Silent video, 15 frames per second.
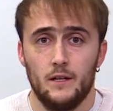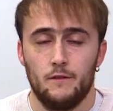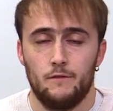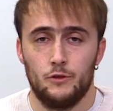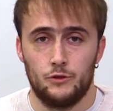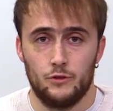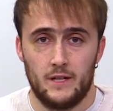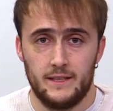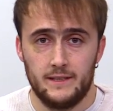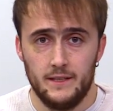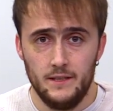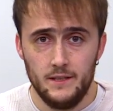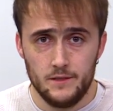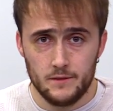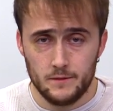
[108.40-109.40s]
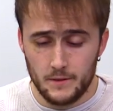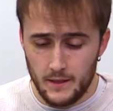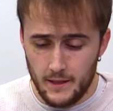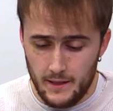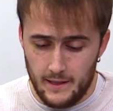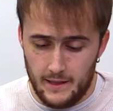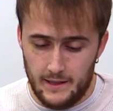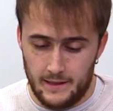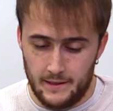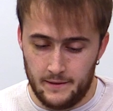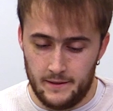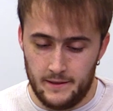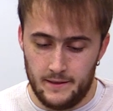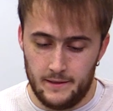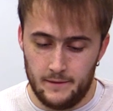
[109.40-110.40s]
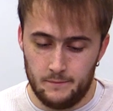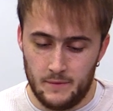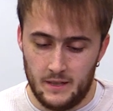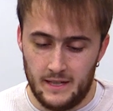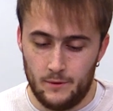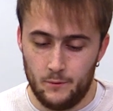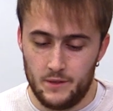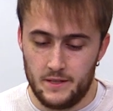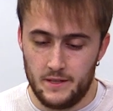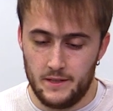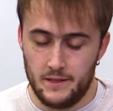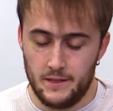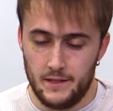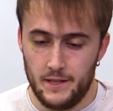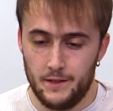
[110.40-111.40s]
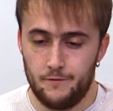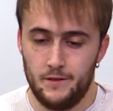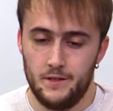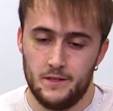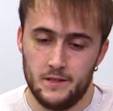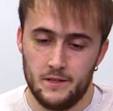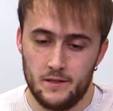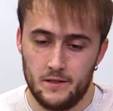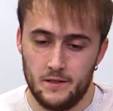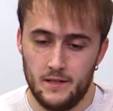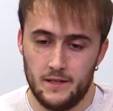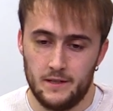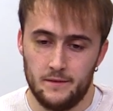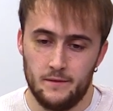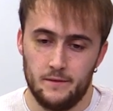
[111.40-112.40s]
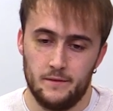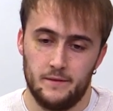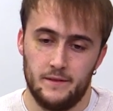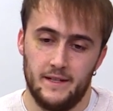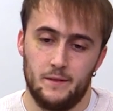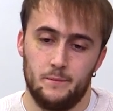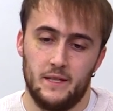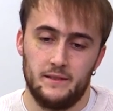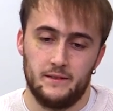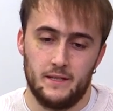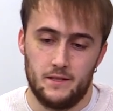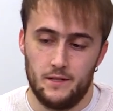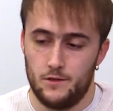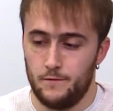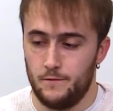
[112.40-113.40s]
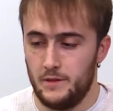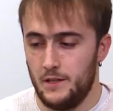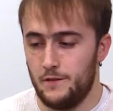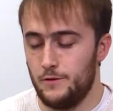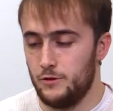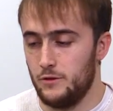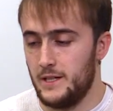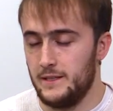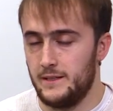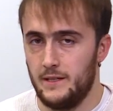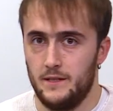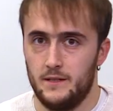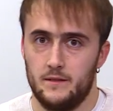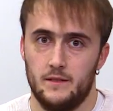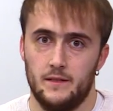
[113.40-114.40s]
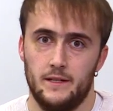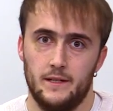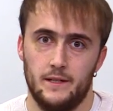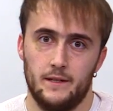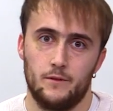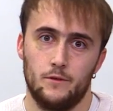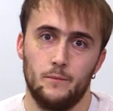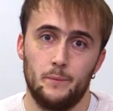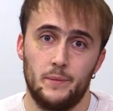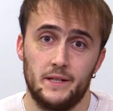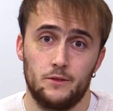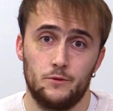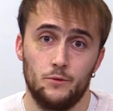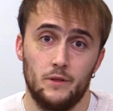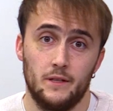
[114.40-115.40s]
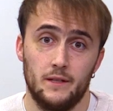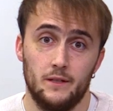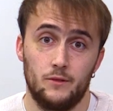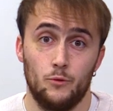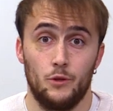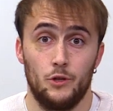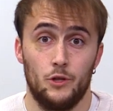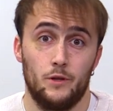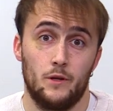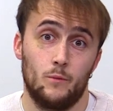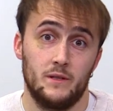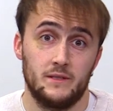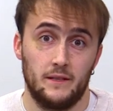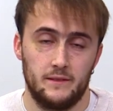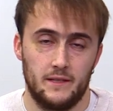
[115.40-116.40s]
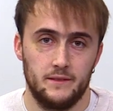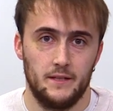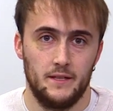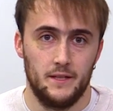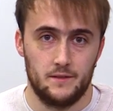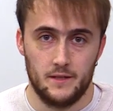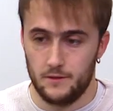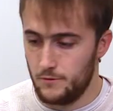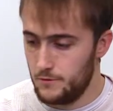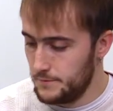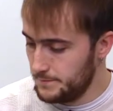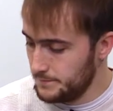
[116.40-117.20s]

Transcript: photocatalyst, and how is the efficiency and the advantages of this photocatalyst compared to the other ones that are in the literature.